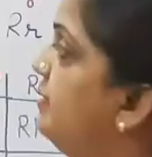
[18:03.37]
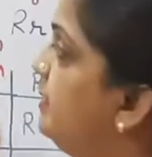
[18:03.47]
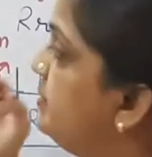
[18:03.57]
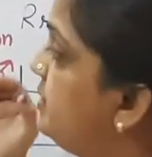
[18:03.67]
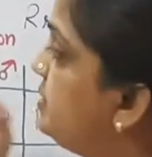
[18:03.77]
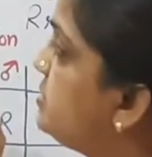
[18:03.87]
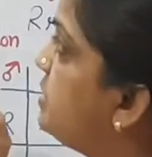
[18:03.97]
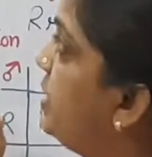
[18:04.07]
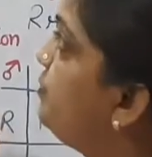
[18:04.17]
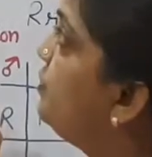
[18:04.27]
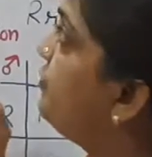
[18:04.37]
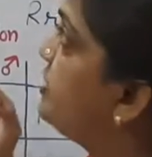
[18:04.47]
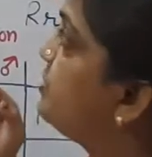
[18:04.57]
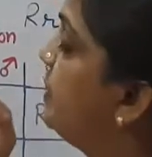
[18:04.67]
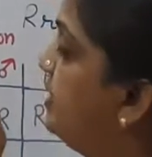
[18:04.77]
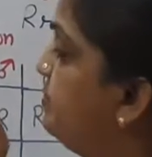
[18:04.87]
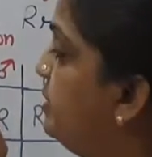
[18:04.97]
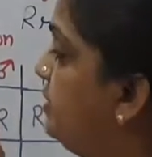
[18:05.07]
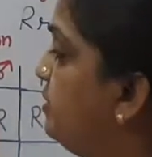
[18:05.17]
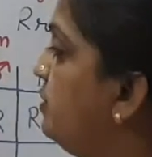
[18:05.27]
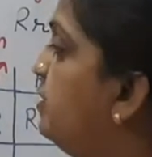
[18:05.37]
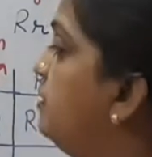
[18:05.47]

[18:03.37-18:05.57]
In this type of experiment,